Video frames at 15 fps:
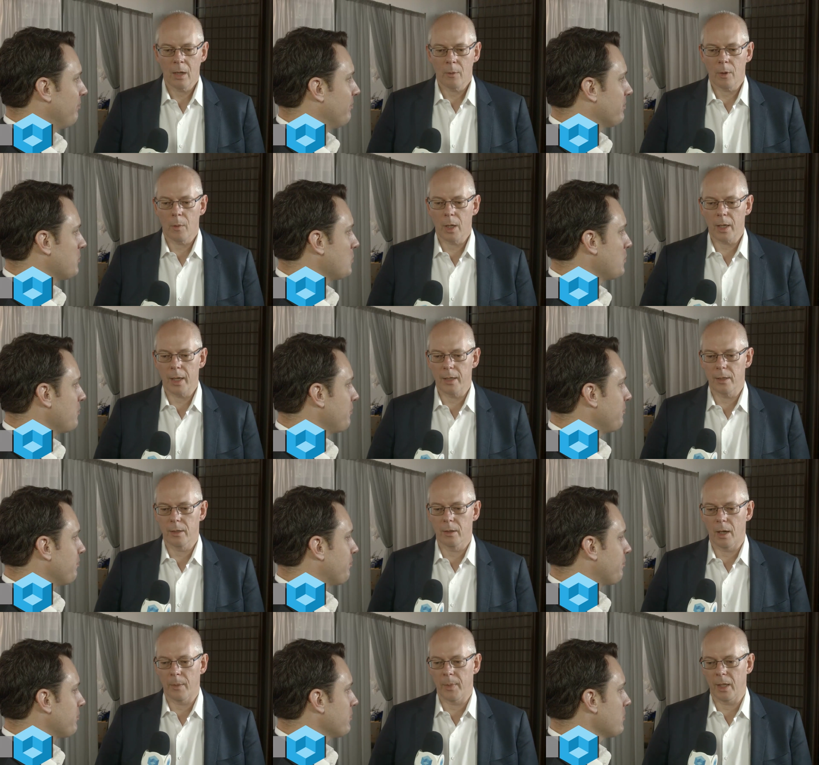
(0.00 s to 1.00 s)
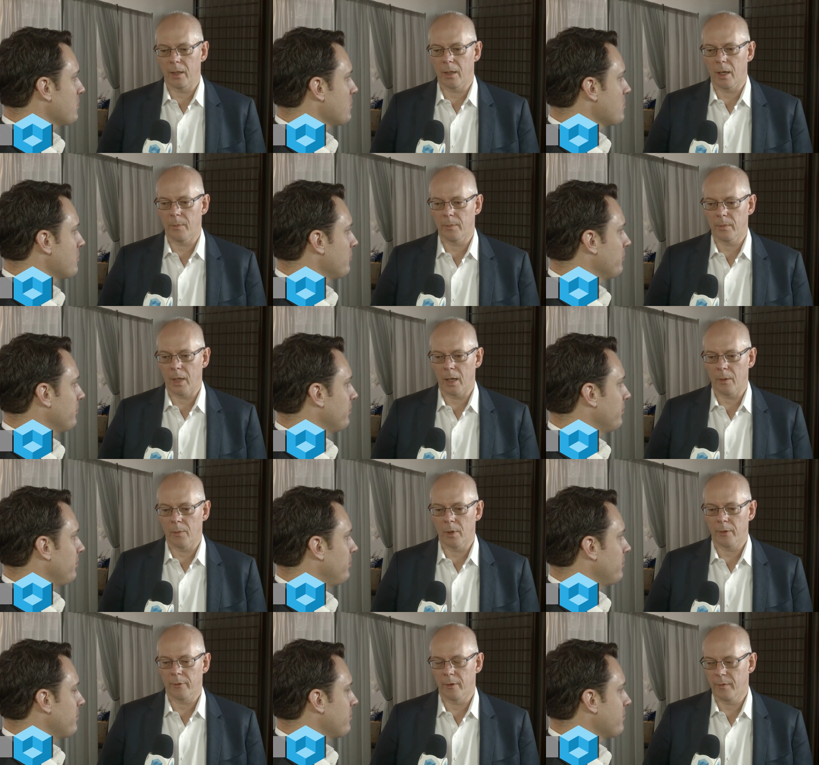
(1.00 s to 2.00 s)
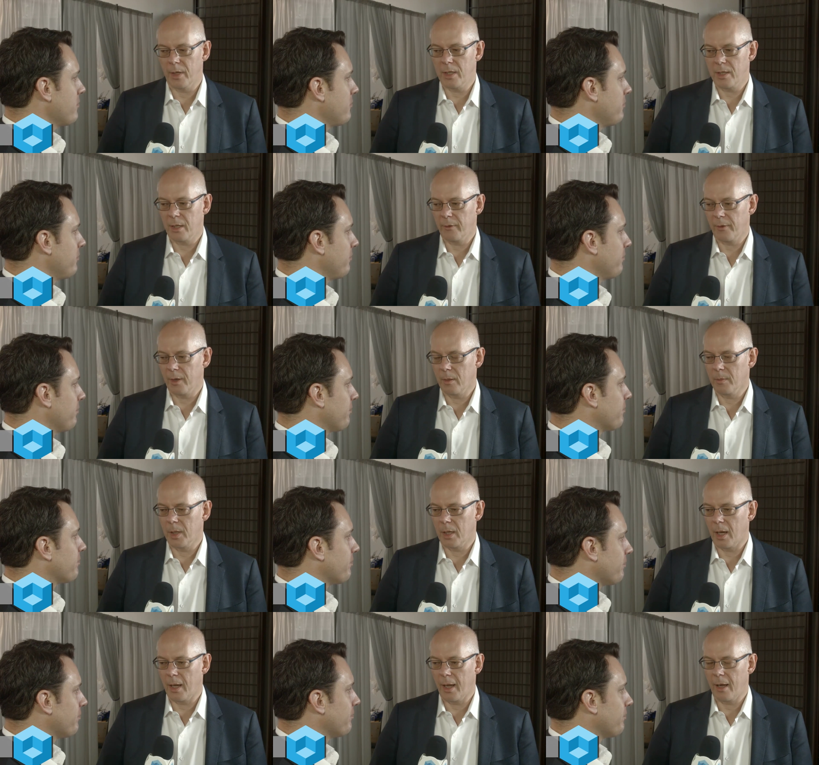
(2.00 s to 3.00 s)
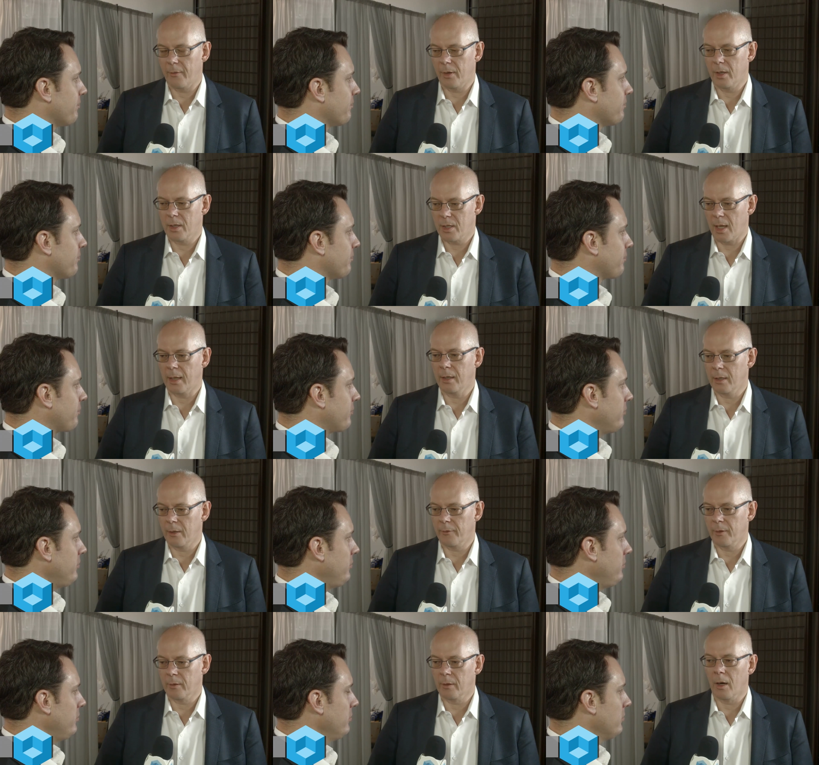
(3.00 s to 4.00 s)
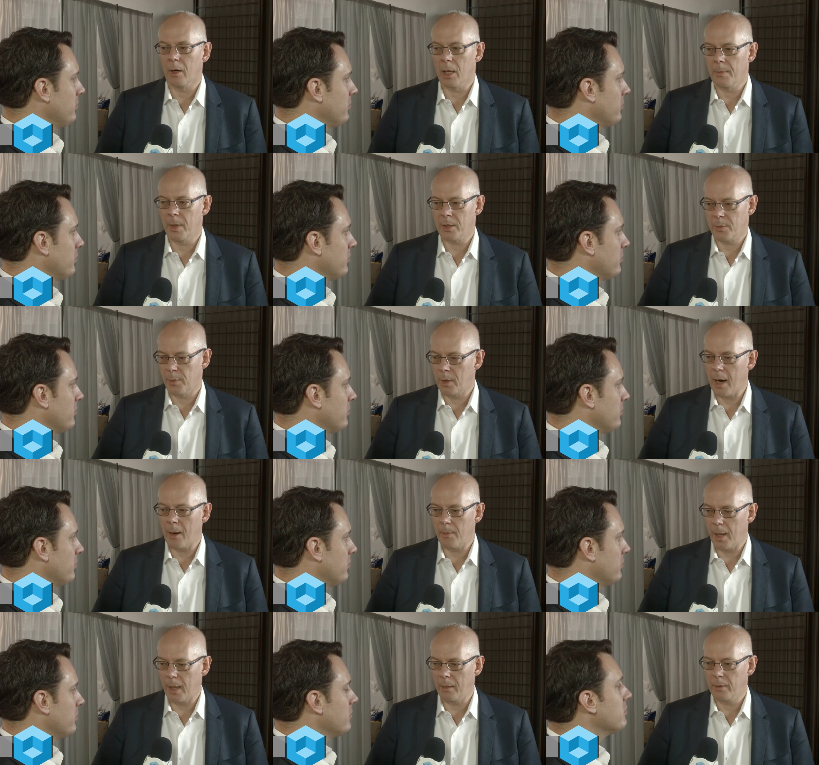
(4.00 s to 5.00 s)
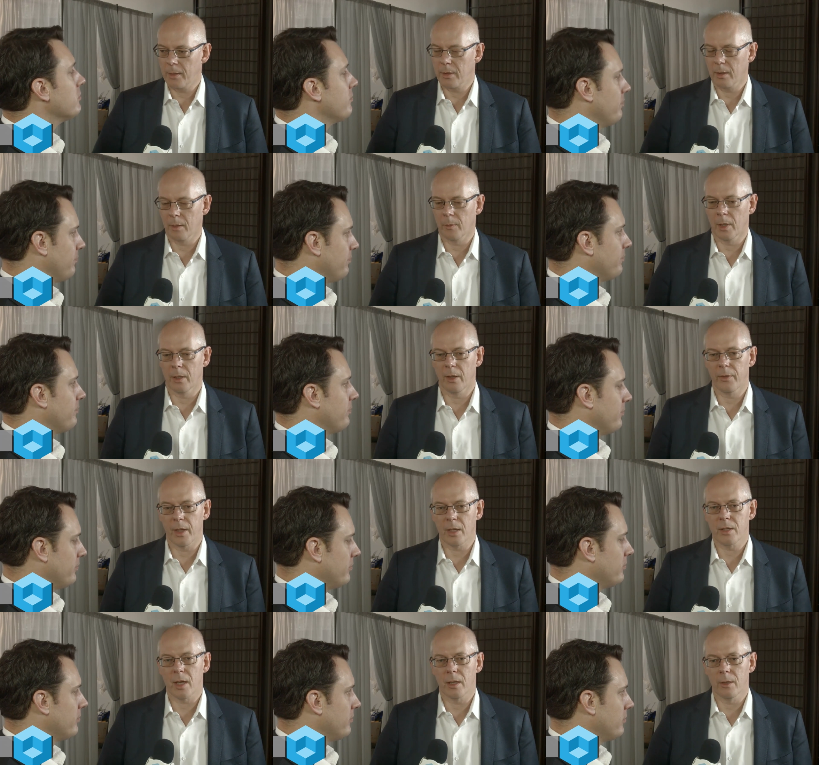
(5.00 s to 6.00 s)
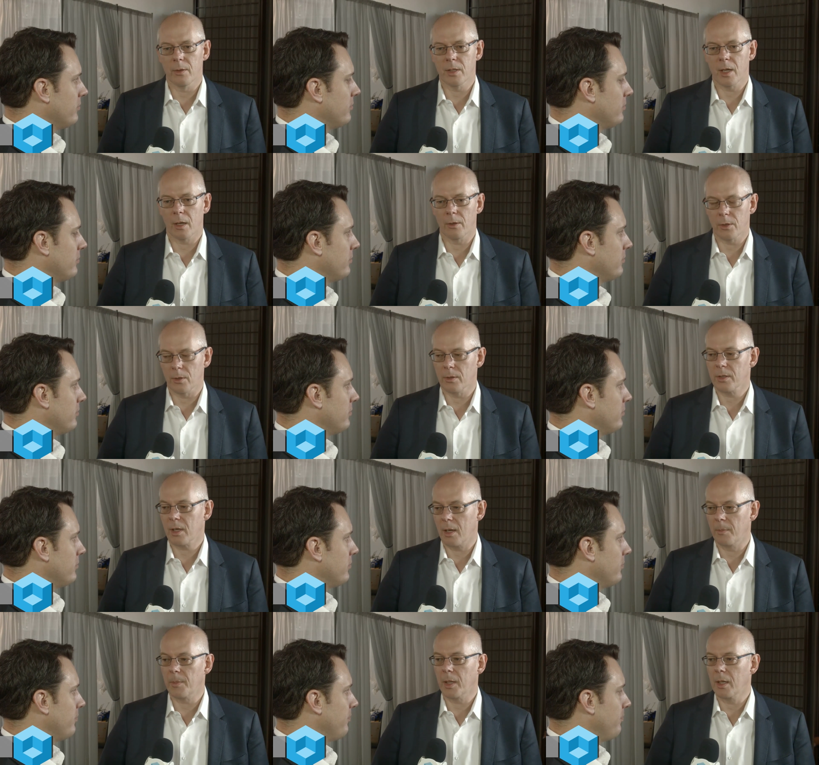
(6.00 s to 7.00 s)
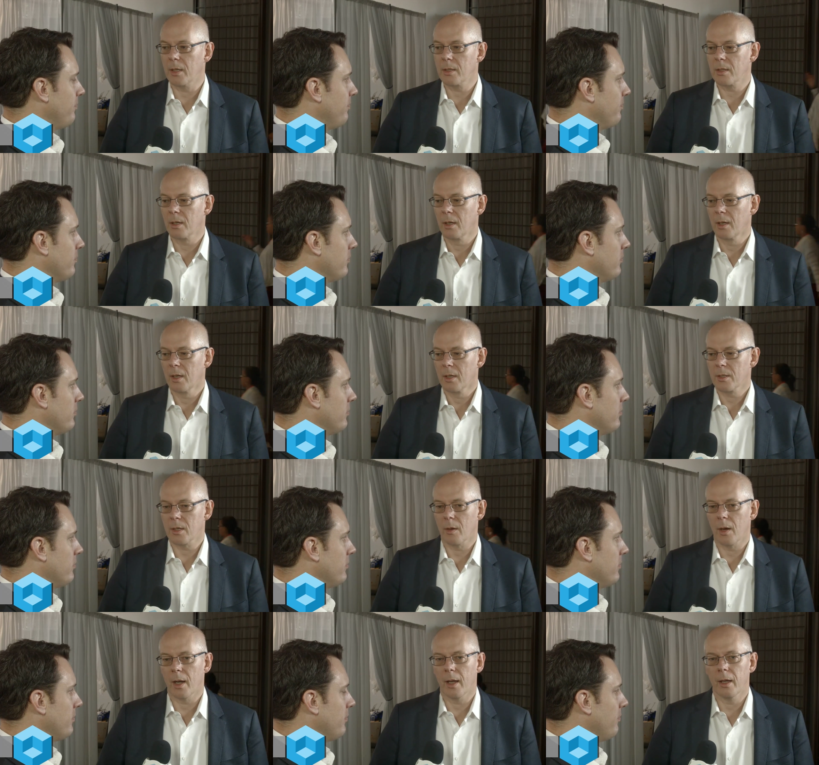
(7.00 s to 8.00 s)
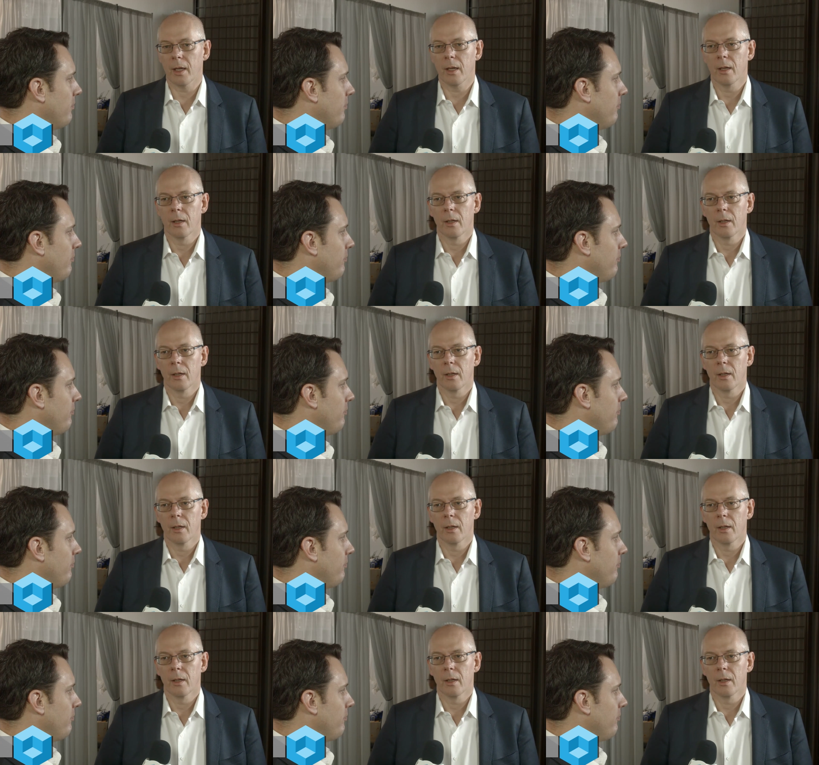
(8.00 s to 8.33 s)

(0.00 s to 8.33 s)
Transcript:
Speaker 1: Well, what I do, I mean, I'm, i work for a VC firm, but I have a slightly different role. I'm much more outbound. And one of the things I do is I go talk to companies. So I,